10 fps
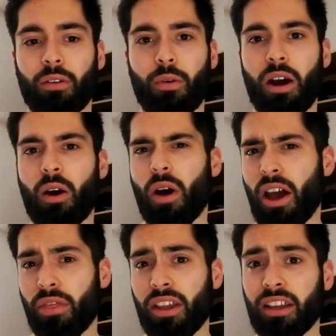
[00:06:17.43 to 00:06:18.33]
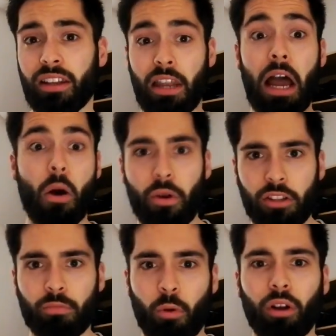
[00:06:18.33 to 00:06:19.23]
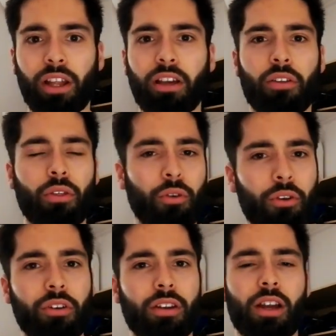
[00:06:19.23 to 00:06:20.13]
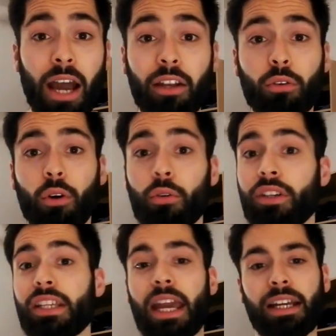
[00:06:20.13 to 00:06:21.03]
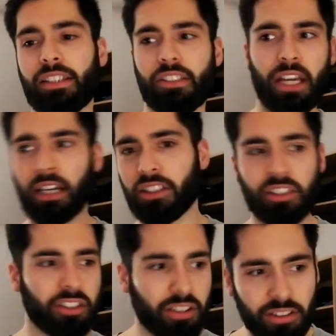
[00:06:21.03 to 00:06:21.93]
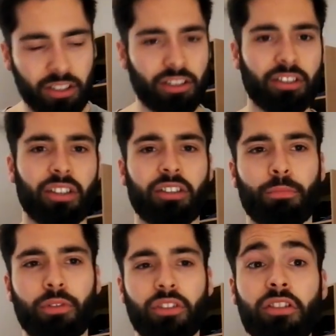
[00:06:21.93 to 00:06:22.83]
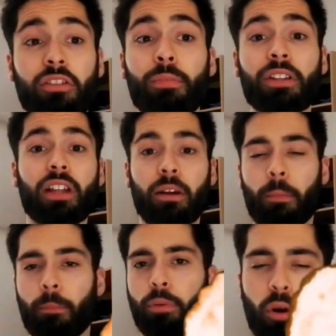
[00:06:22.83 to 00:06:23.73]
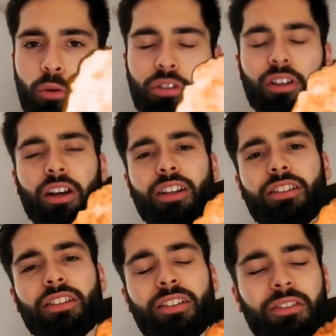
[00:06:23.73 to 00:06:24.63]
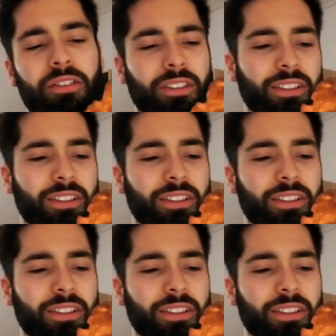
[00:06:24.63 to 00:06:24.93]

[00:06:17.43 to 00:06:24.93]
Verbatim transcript: Well, I think now it's more like thirty. I don't know the exact statistics, but it's a bit like bro science here.